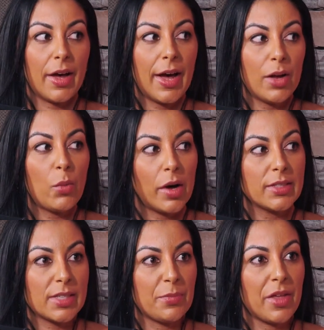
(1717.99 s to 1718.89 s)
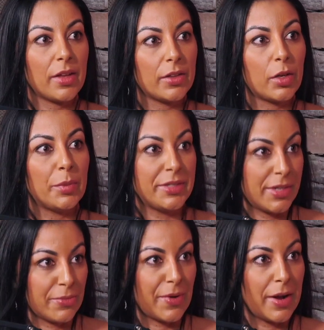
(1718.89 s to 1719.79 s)
I want something a little bit
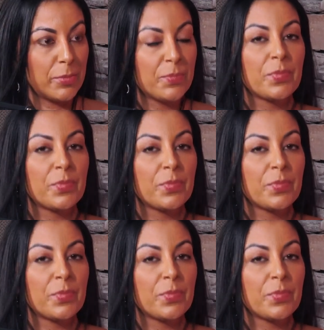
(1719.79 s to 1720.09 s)
different.